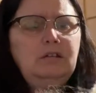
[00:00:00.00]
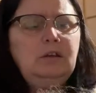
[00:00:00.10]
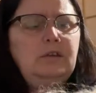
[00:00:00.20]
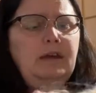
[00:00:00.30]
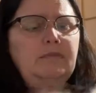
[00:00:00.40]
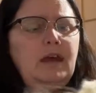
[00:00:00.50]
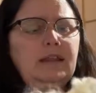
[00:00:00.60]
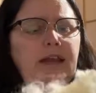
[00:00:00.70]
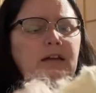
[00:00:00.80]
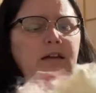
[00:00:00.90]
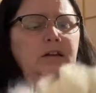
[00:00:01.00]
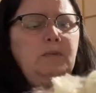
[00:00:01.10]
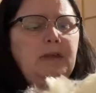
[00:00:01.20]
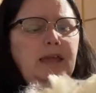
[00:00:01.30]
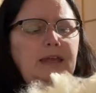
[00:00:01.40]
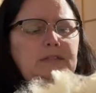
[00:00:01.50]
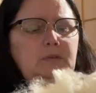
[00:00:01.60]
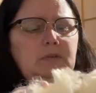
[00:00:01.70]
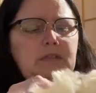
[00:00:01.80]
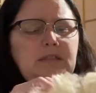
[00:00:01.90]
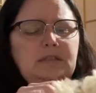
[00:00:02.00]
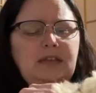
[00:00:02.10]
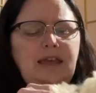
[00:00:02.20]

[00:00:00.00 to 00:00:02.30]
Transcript: you know, that I've got lanolin on my hands, it was,